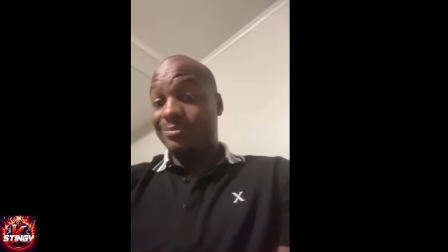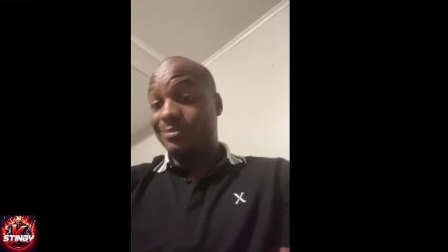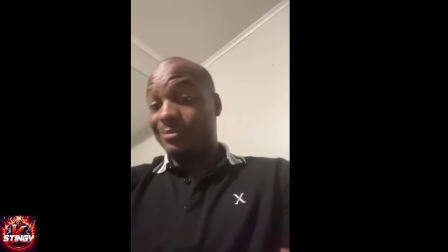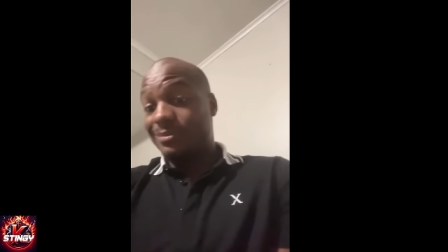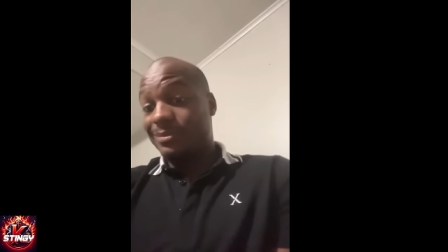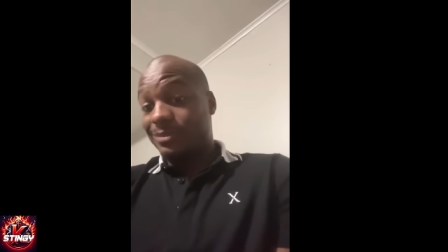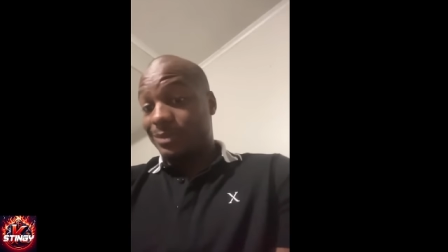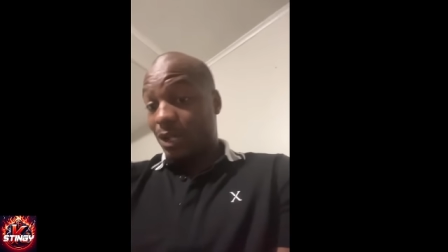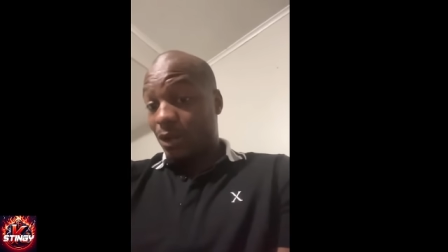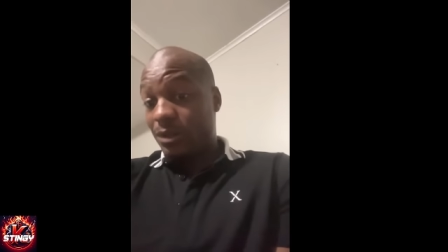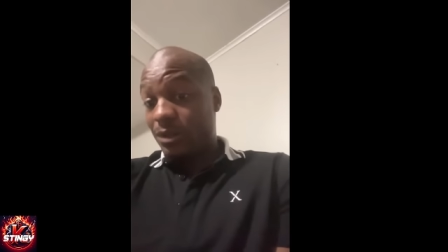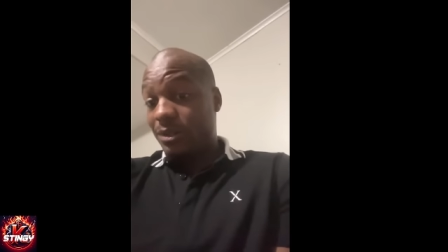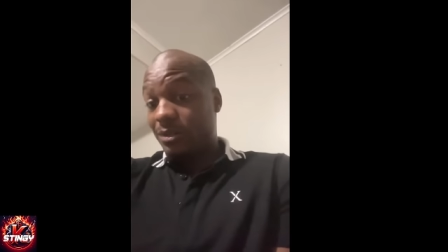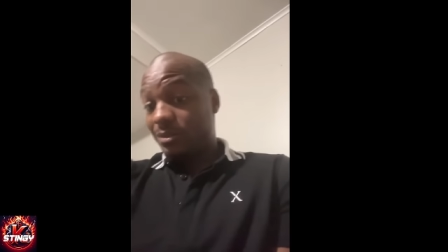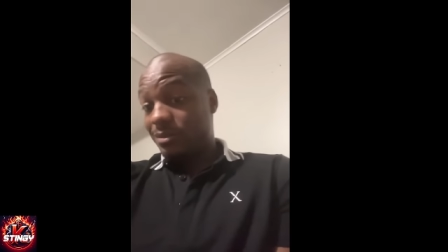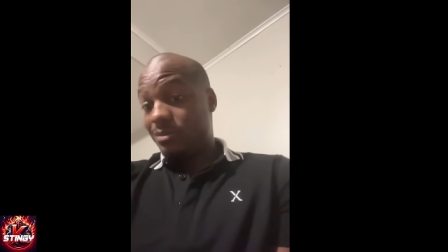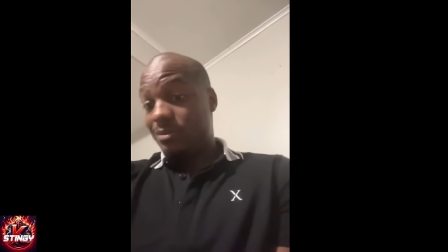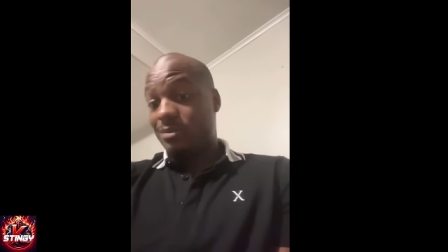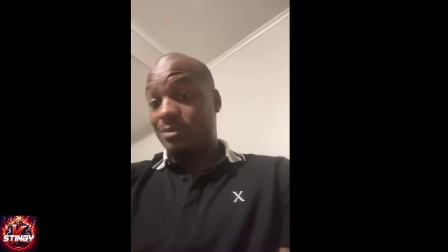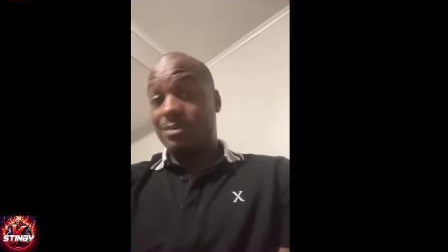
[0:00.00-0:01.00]
Dirt.
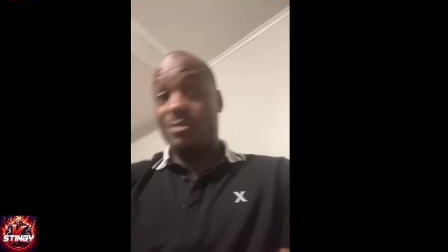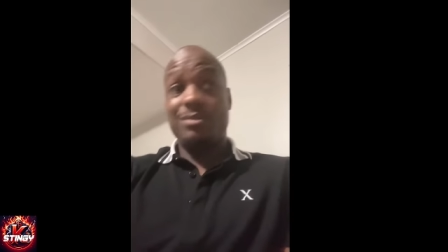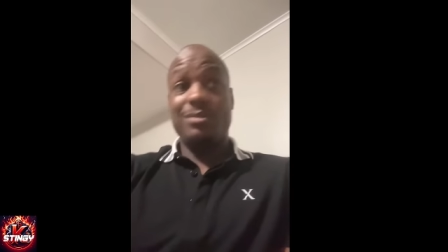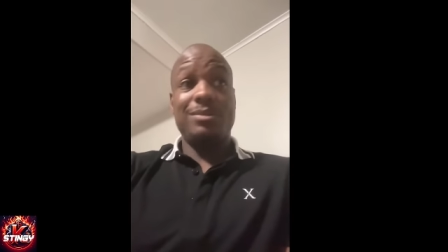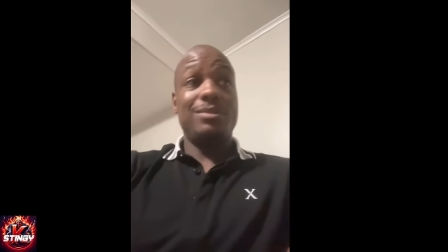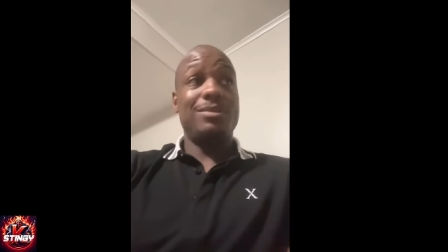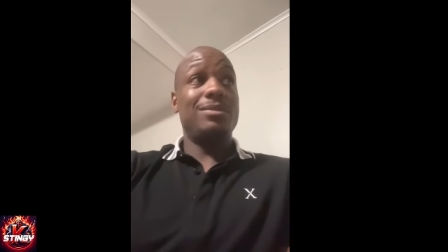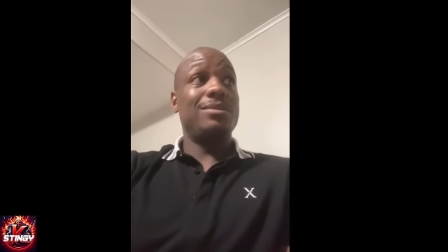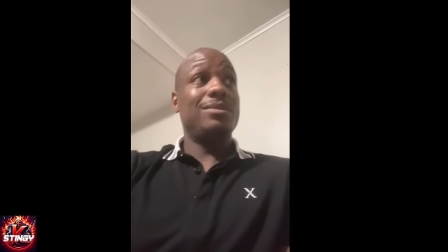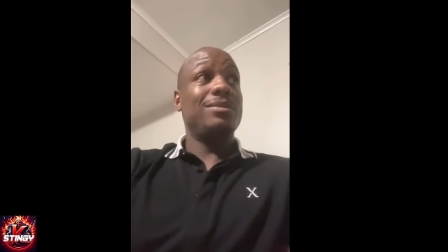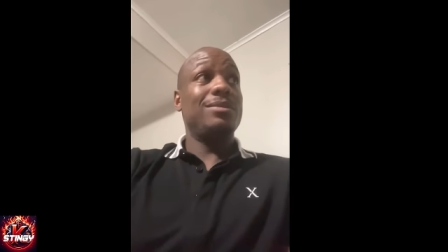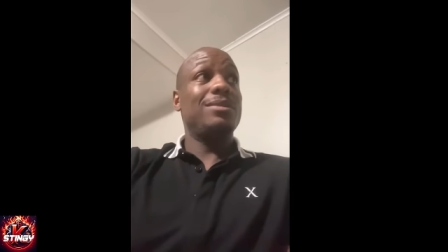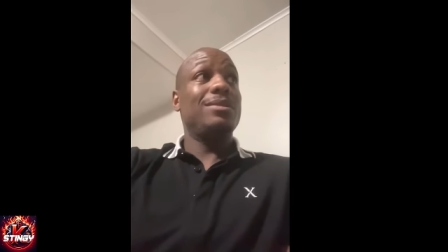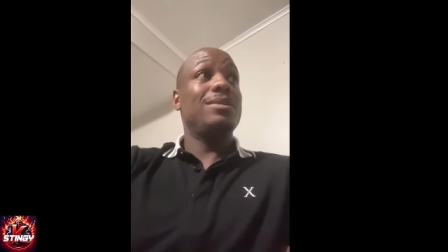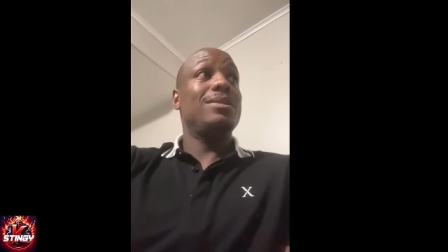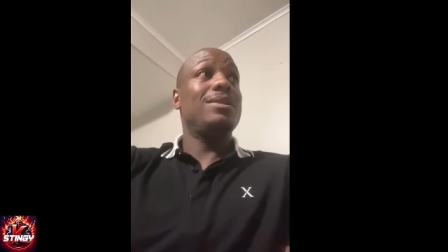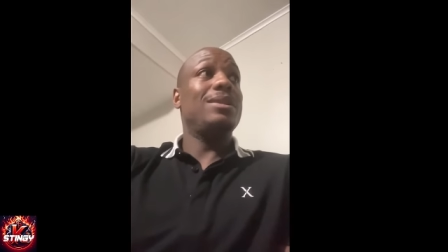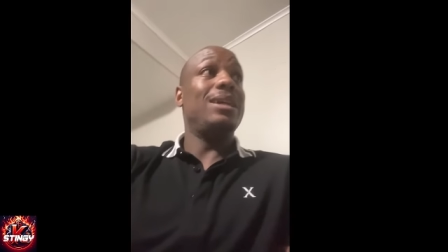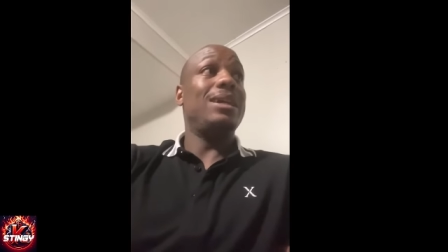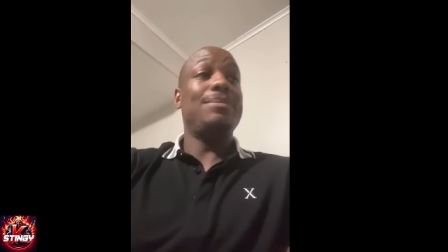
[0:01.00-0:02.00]
You
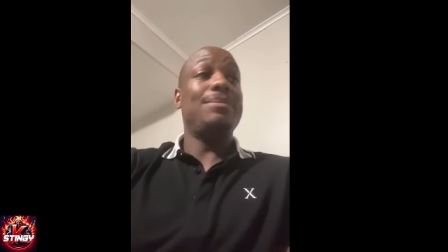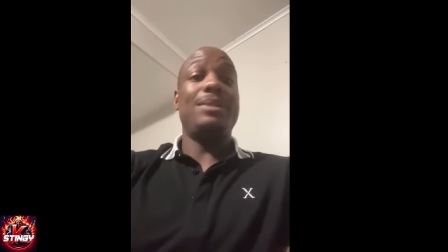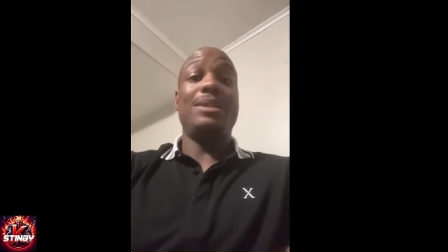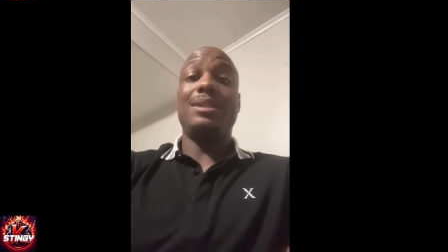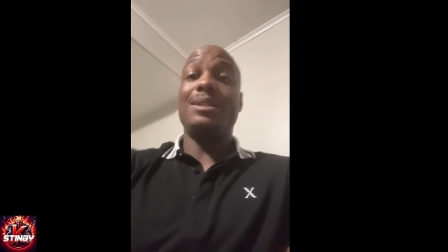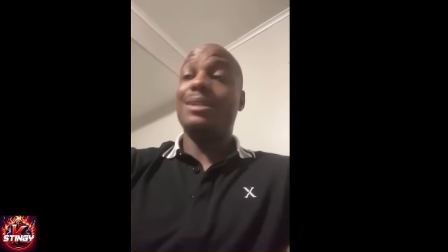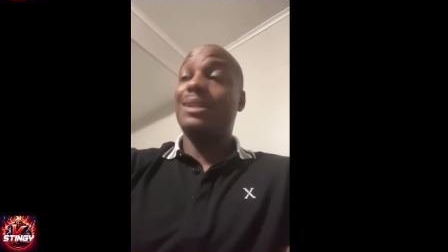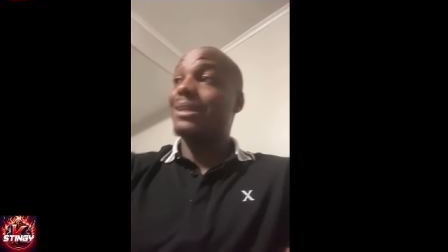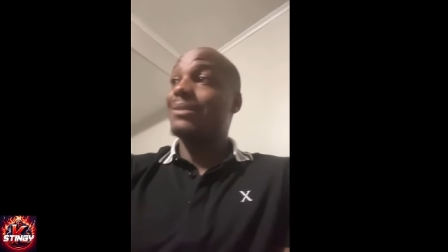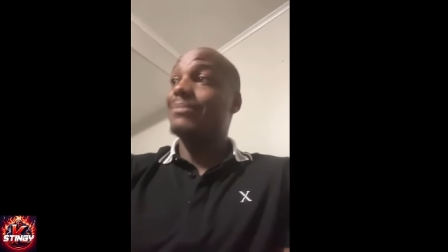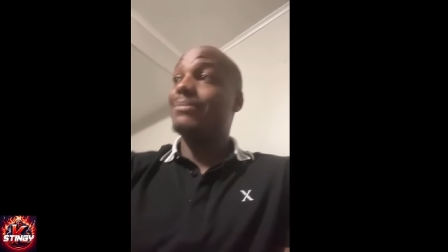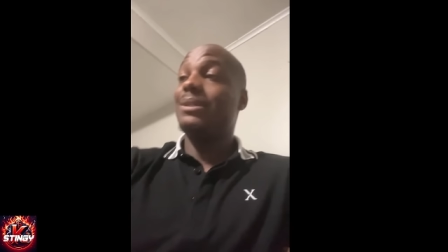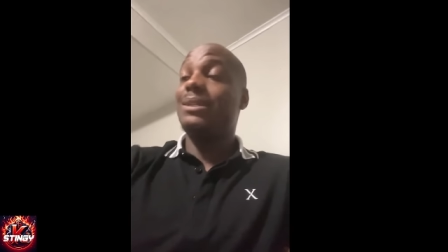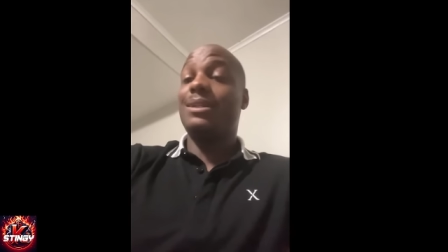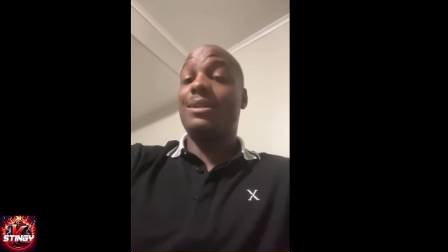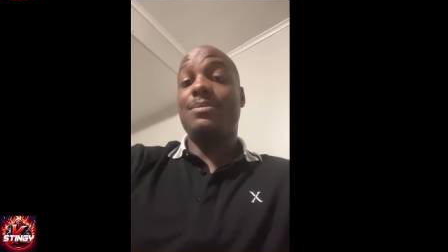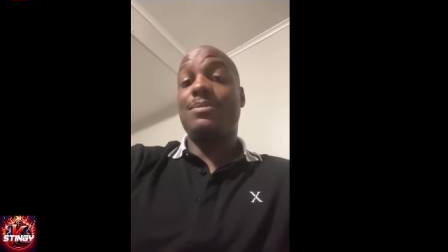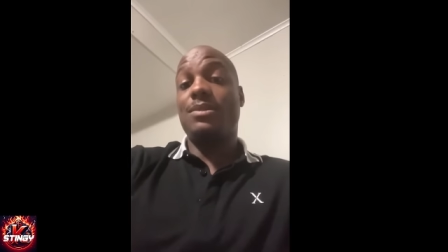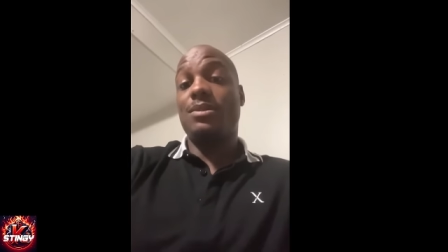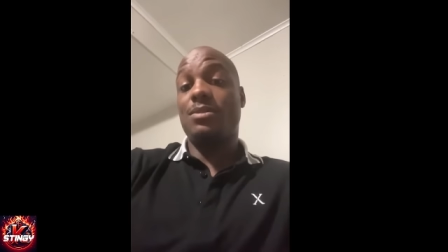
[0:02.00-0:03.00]
know what I mean? Like, man,
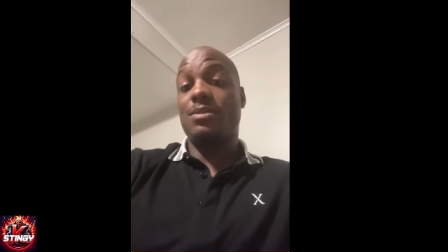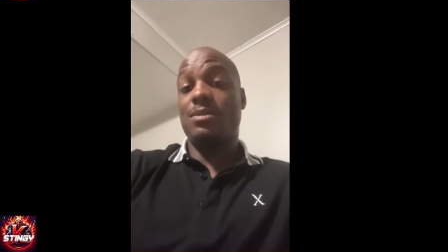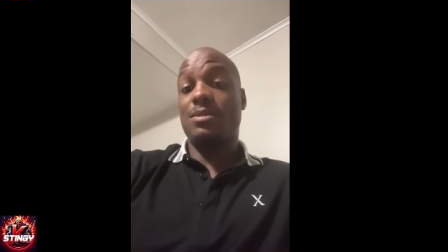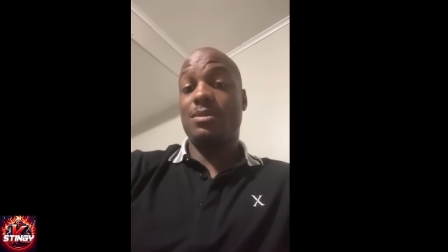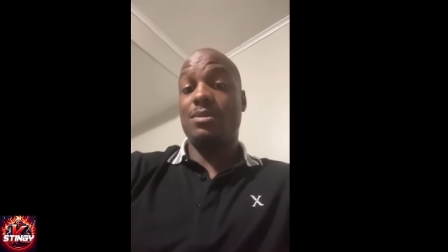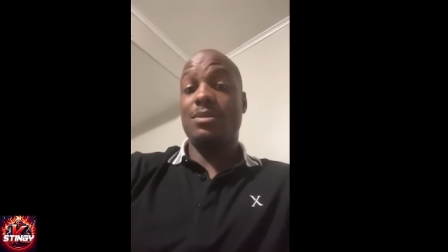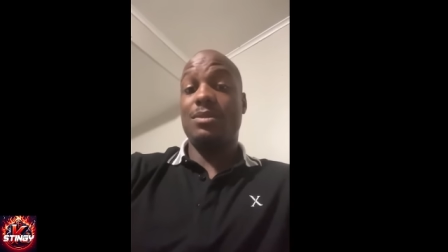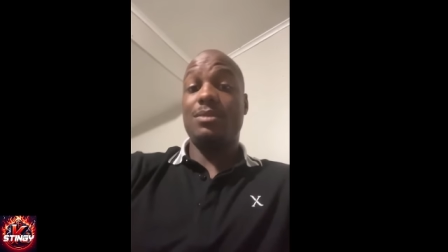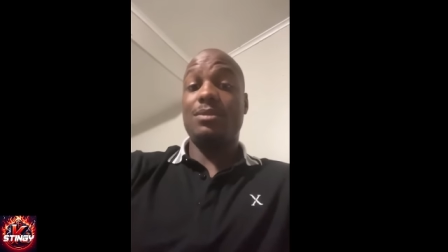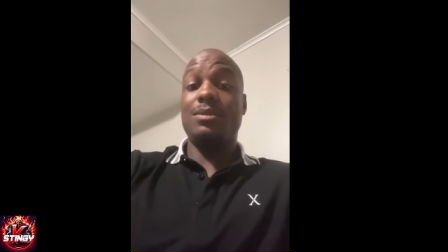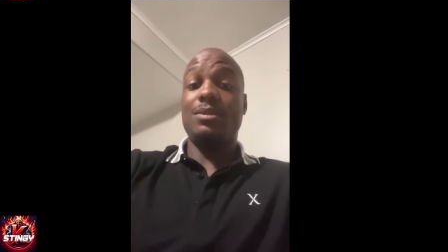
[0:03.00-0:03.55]
come on.